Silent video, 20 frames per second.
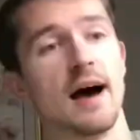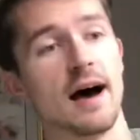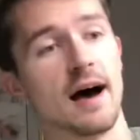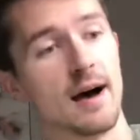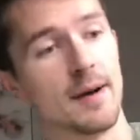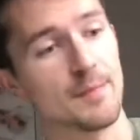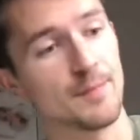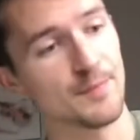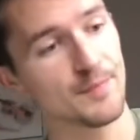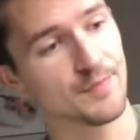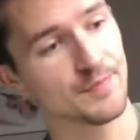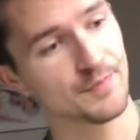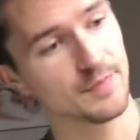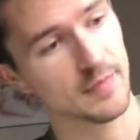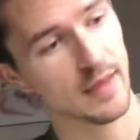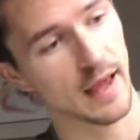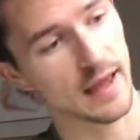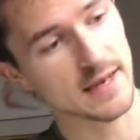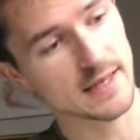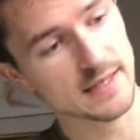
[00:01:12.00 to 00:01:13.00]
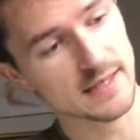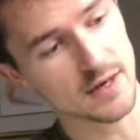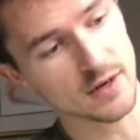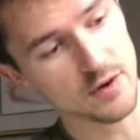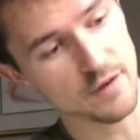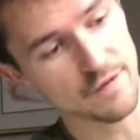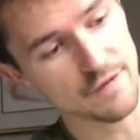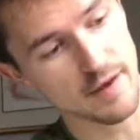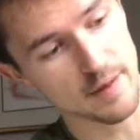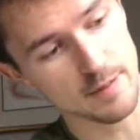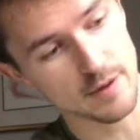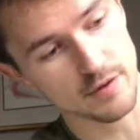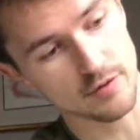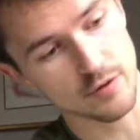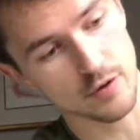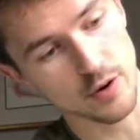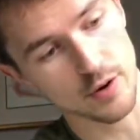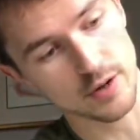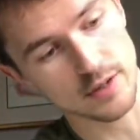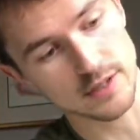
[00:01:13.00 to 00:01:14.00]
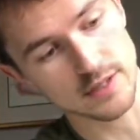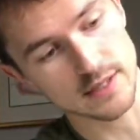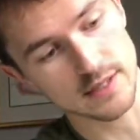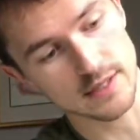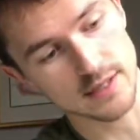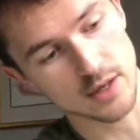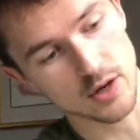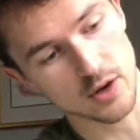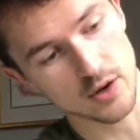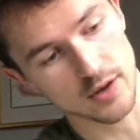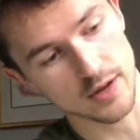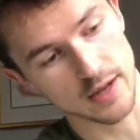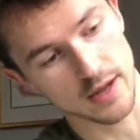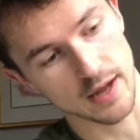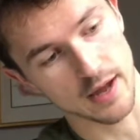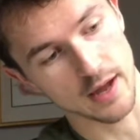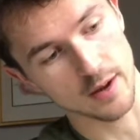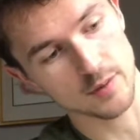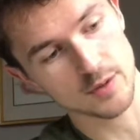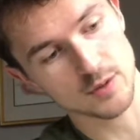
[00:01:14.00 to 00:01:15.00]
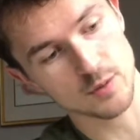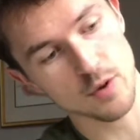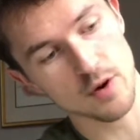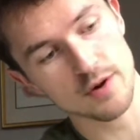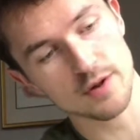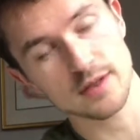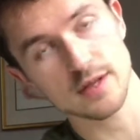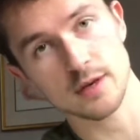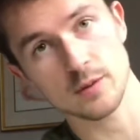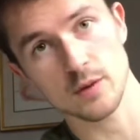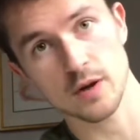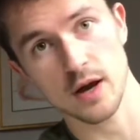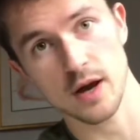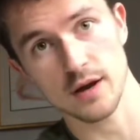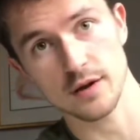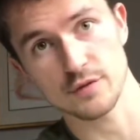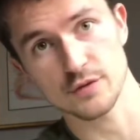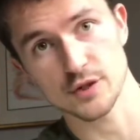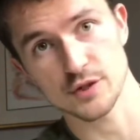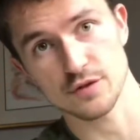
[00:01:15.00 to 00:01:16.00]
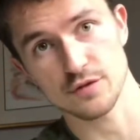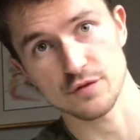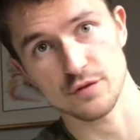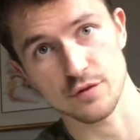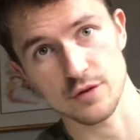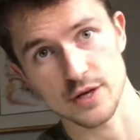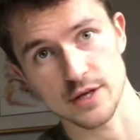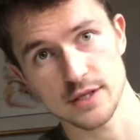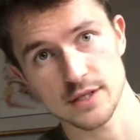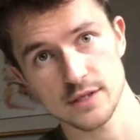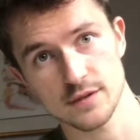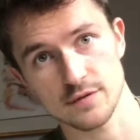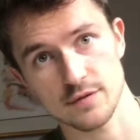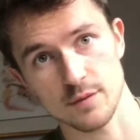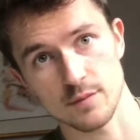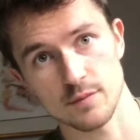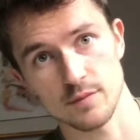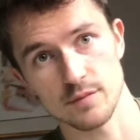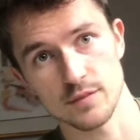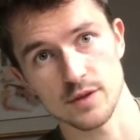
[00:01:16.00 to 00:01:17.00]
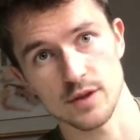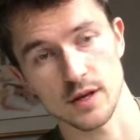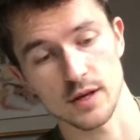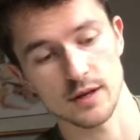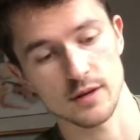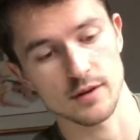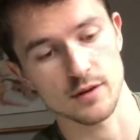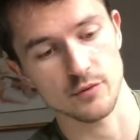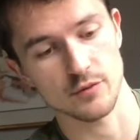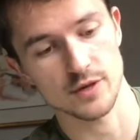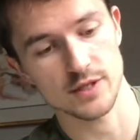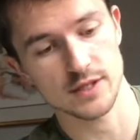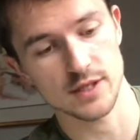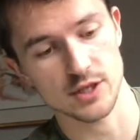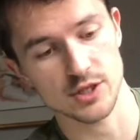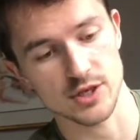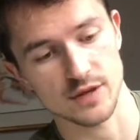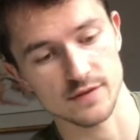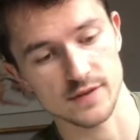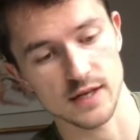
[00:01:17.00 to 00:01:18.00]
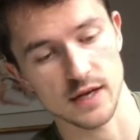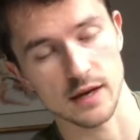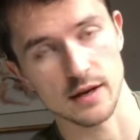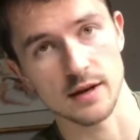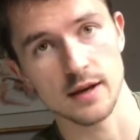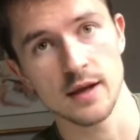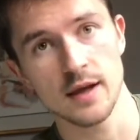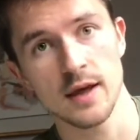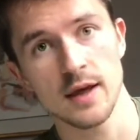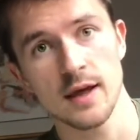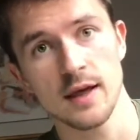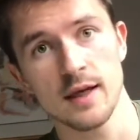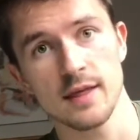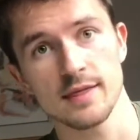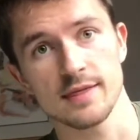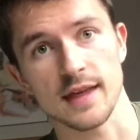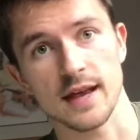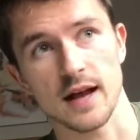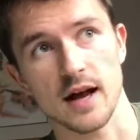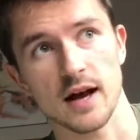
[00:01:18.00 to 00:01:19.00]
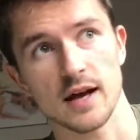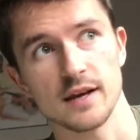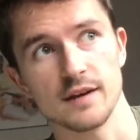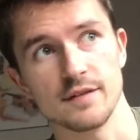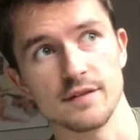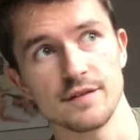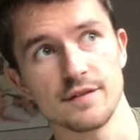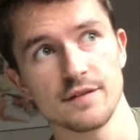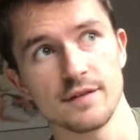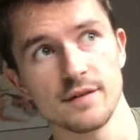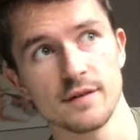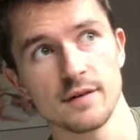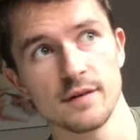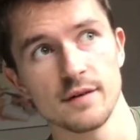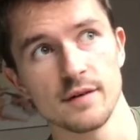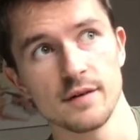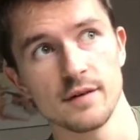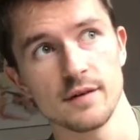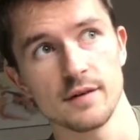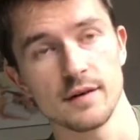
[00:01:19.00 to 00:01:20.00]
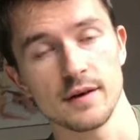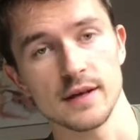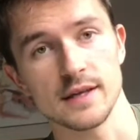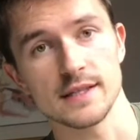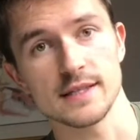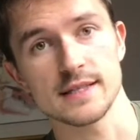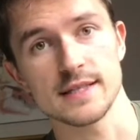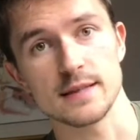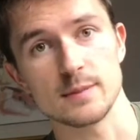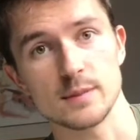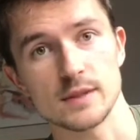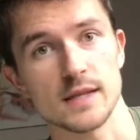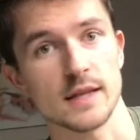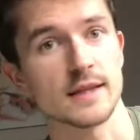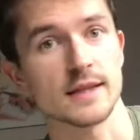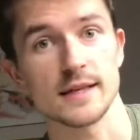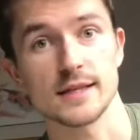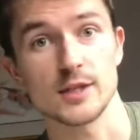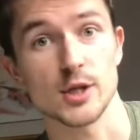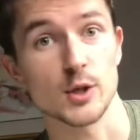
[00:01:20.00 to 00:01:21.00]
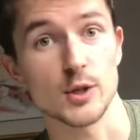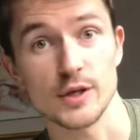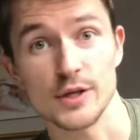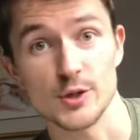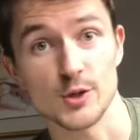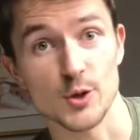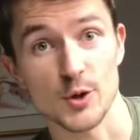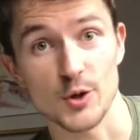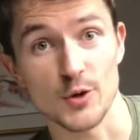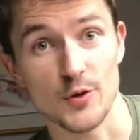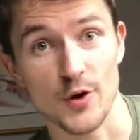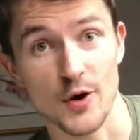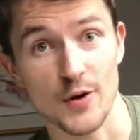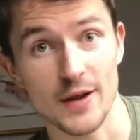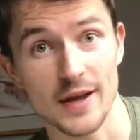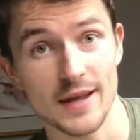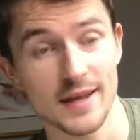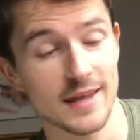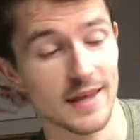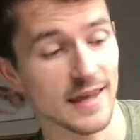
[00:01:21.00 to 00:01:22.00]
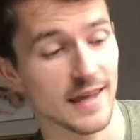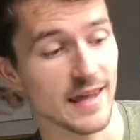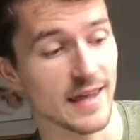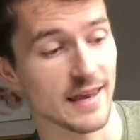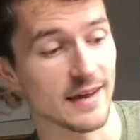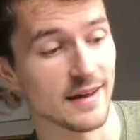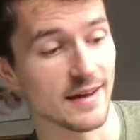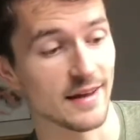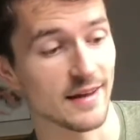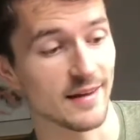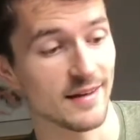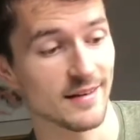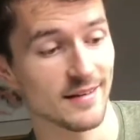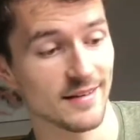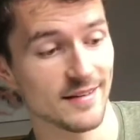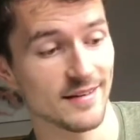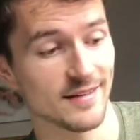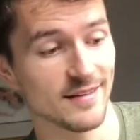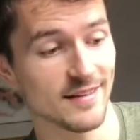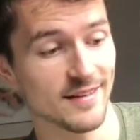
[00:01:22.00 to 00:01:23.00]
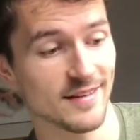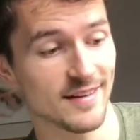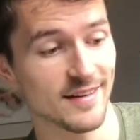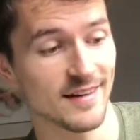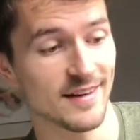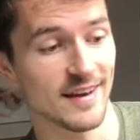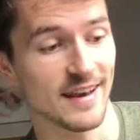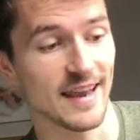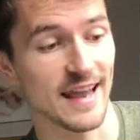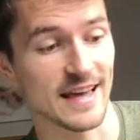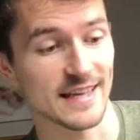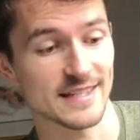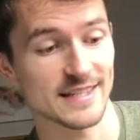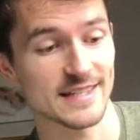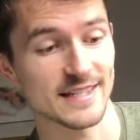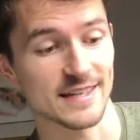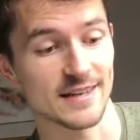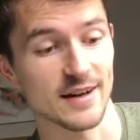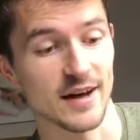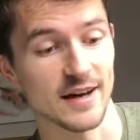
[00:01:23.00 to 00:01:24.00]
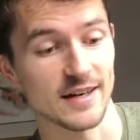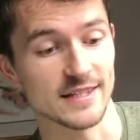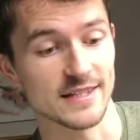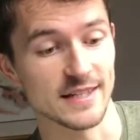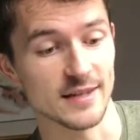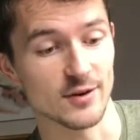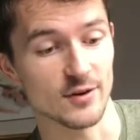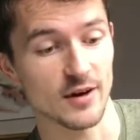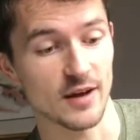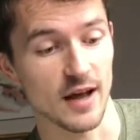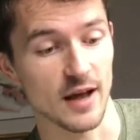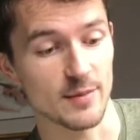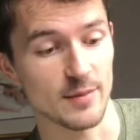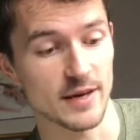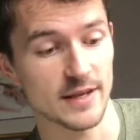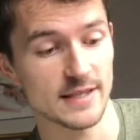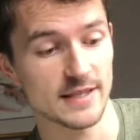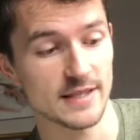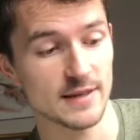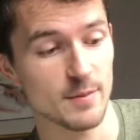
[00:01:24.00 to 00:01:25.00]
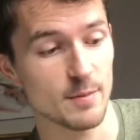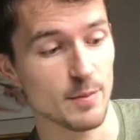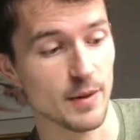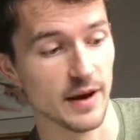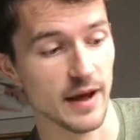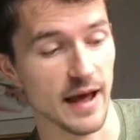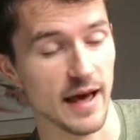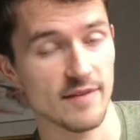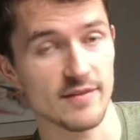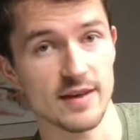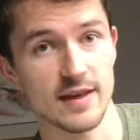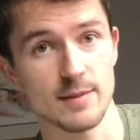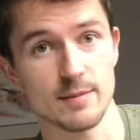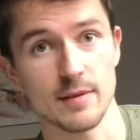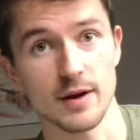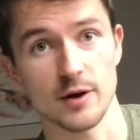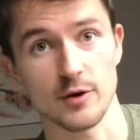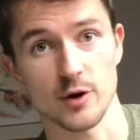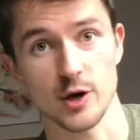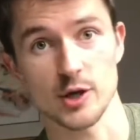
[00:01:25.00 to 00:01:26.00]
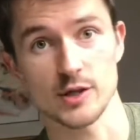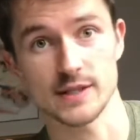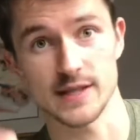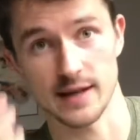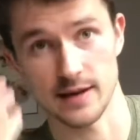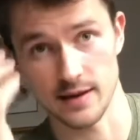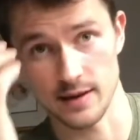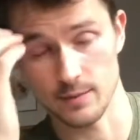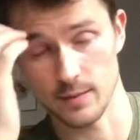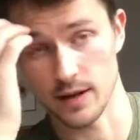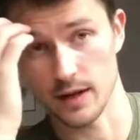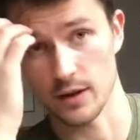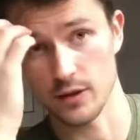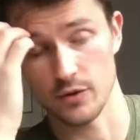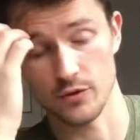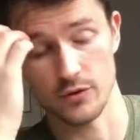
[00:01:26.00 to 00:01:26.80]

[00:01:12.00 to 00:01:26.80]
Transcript: And it's done a fair bit of growing since it got here. I was worried that it would kind of just freeze from the research I've done. It seems like they don't enjoy growing in a less than ideal climate, but I have it in my grow tent in my little